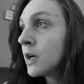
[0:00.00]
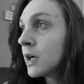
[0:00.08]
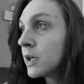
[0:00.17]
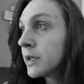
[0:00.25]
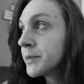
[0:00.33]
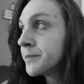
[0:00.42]

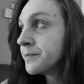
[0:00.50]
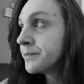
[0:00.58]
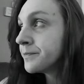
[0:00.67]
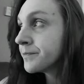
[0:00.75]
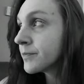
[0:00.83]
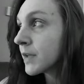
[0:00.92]

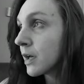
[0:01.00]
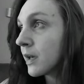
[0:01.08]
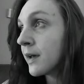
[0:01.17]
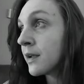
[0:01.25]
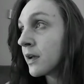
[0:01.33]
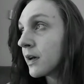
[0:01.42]

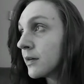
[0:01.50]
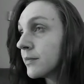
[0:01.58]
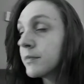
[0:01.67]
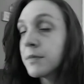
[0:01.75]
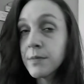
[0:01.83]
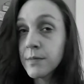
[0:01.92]
Again, I
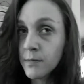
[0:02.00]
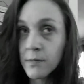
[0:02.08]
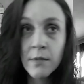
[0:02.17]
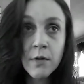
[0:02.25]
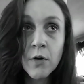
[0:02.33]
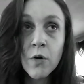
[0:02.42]

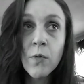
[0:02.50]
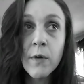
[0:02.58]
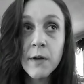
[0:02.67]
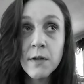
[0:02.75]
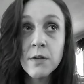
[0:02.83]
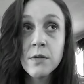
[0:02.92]

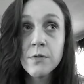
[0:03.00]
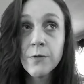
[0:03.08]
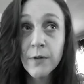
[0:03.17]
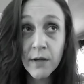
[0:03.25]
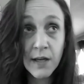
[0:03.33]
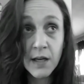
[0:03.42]
always
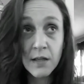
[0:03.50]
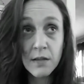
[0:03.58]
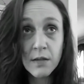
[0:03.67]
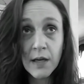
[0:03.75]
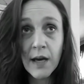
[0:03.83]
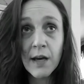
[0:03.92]
forget
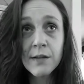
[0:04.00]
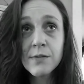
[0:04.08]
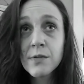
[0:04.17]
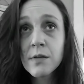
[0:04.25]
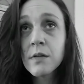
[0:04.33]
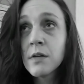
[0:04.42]
to
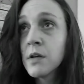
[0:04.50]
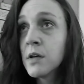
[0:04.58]
ask.